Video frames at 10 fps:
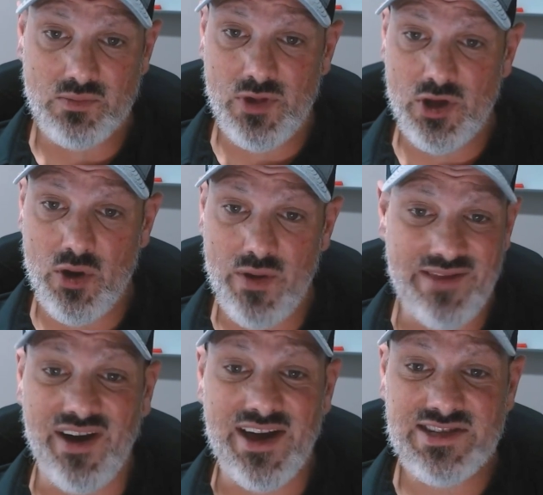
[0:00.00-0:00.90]

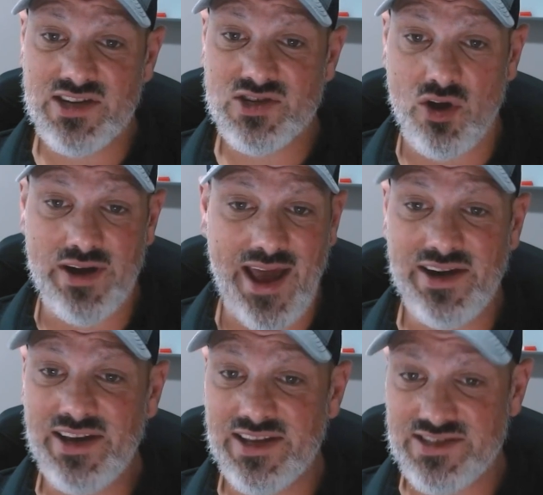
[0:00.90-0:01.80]
advise us on
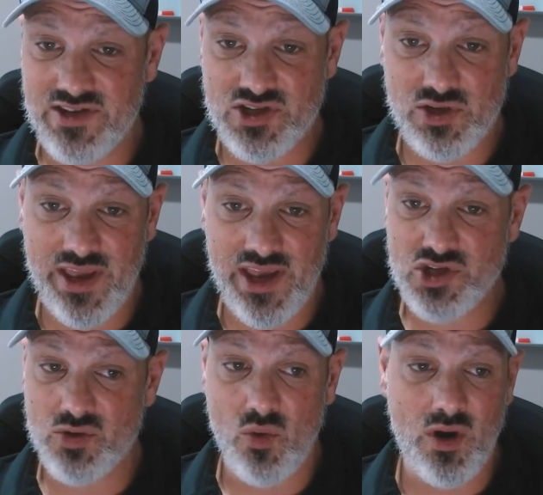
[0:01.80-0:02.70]
how to get to this
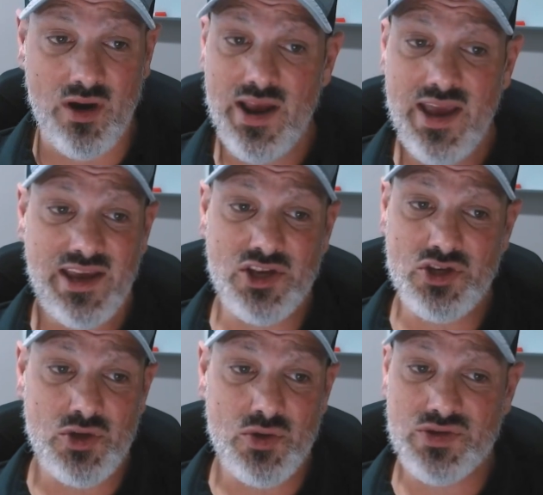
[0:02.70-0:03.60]
location, or
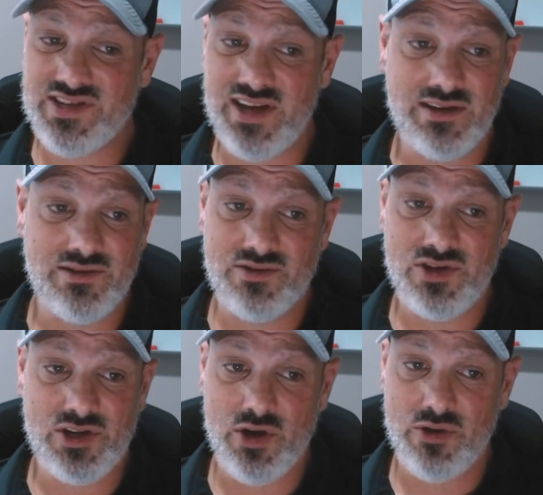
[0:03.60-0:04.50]
can you send,
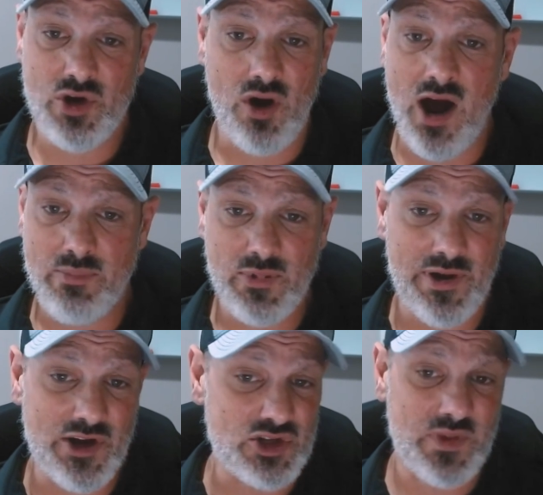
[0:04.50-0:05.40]
your
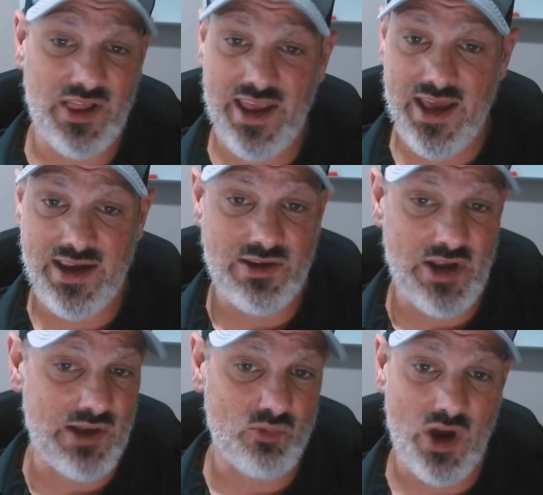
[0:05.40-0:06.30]
operators plan
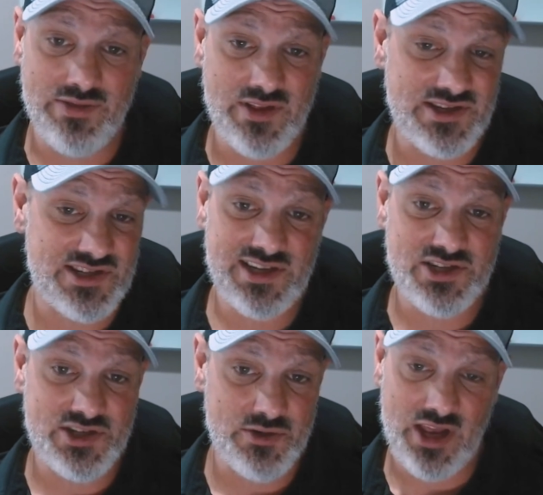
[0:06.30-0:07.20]
and run the
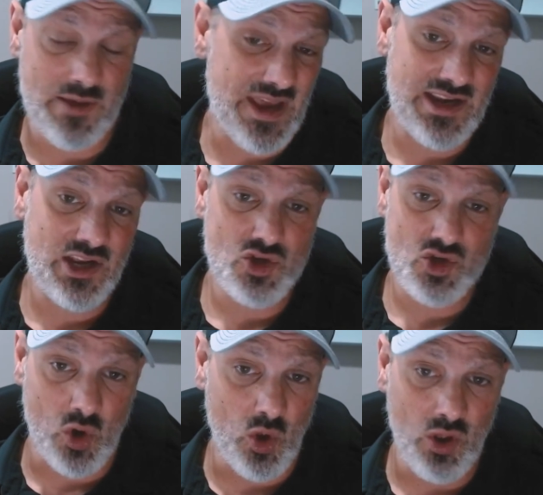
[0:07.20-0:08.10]
C2, the command and
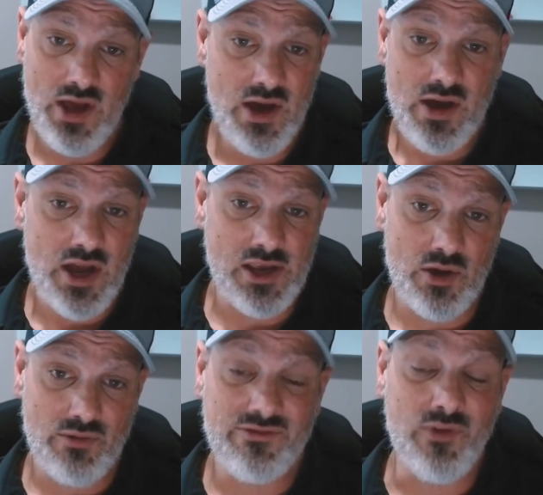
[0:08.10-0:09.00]
control,
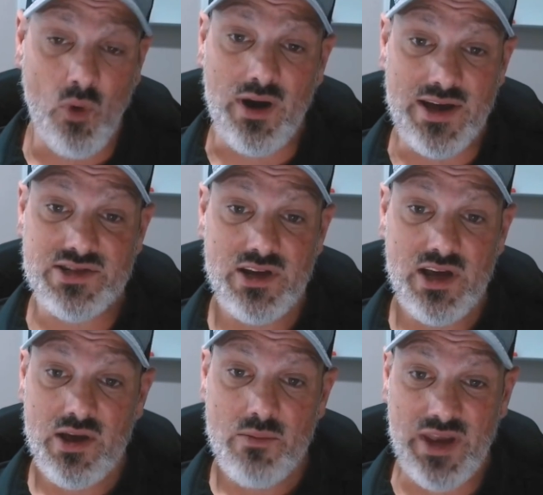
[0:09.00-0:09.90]
for us,
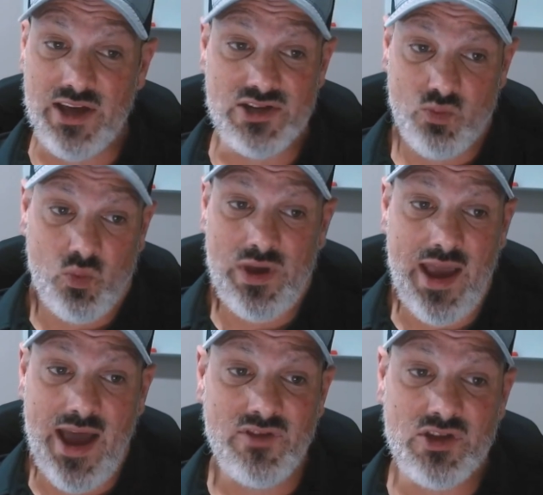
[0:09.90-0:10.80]
because we
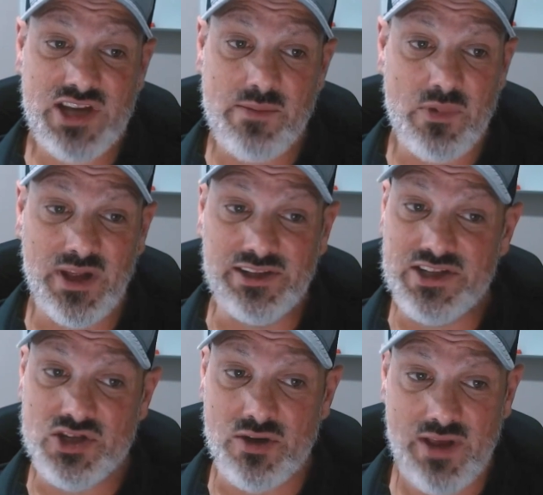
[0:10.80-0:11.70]
have this capability.
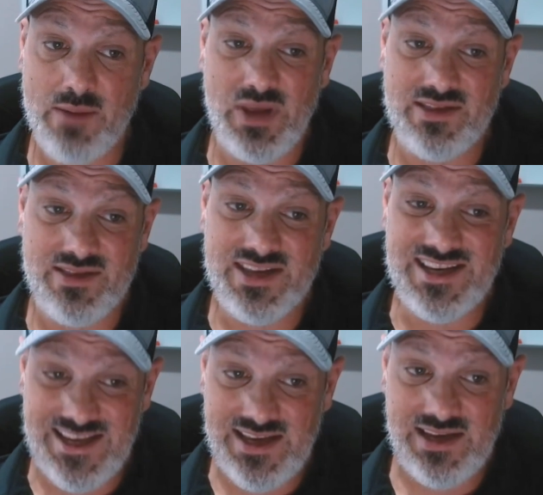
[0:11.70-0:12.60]
So, I mean, the
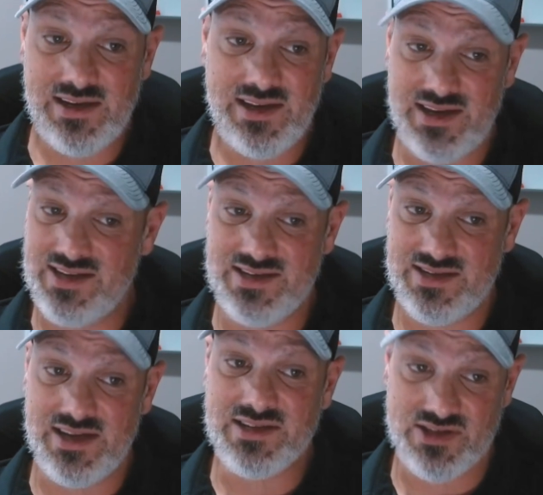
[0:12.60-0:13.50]
need
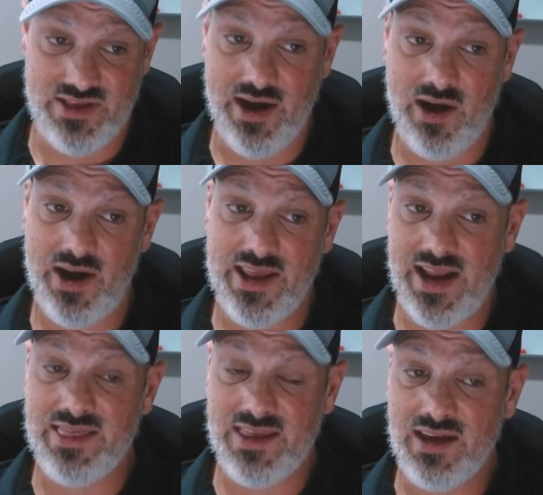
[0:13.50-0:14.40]
is there.
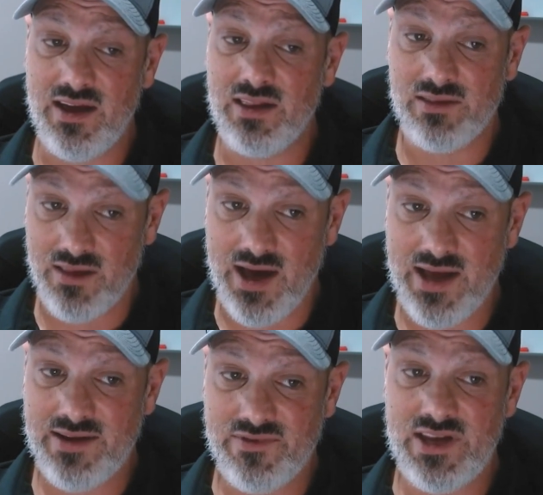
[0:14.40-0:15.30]
And I think a
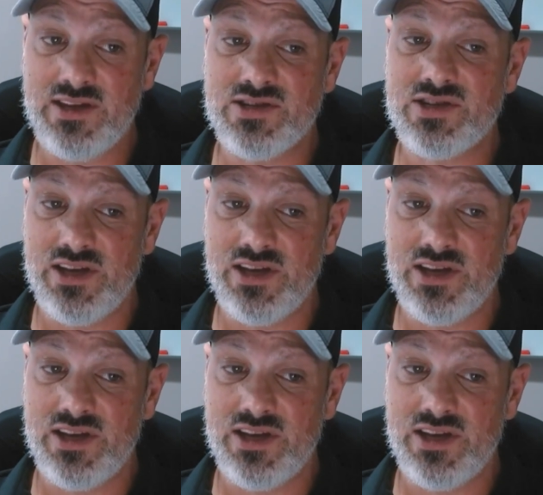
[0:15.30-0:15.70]
lot of these